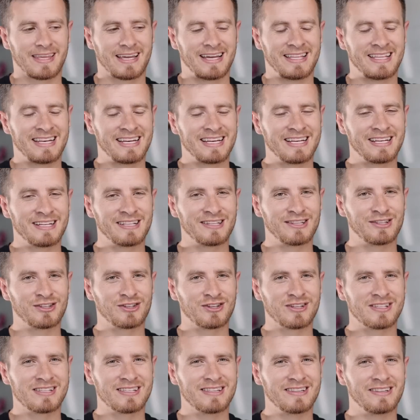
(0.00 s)
And then he
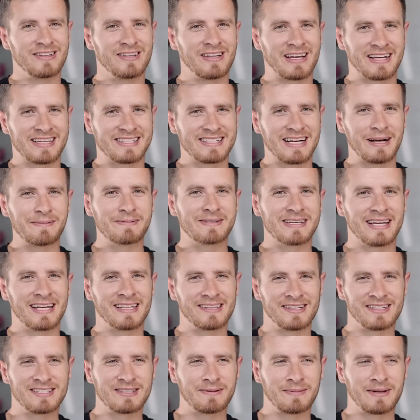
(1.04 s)
just like stops
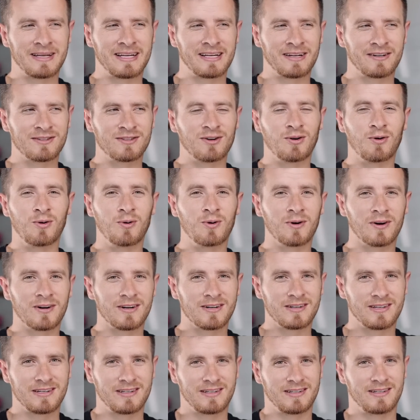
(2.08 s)
again, looks at me and goes,
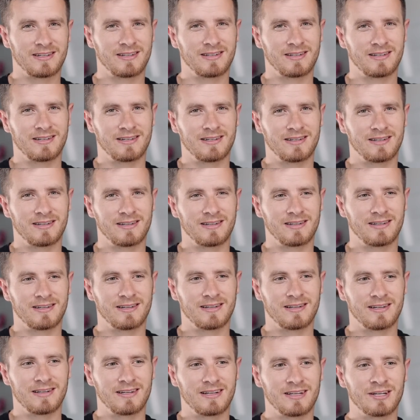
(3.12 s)
or
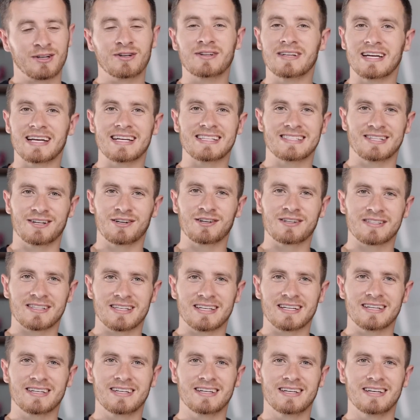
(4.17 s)
you can take it
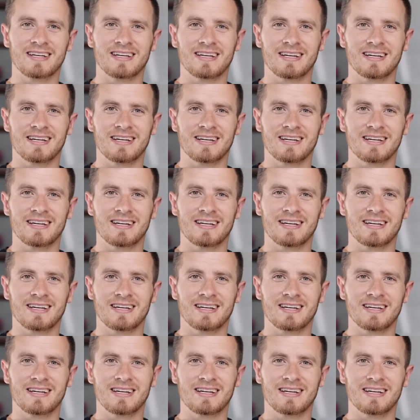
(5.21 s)
seriously.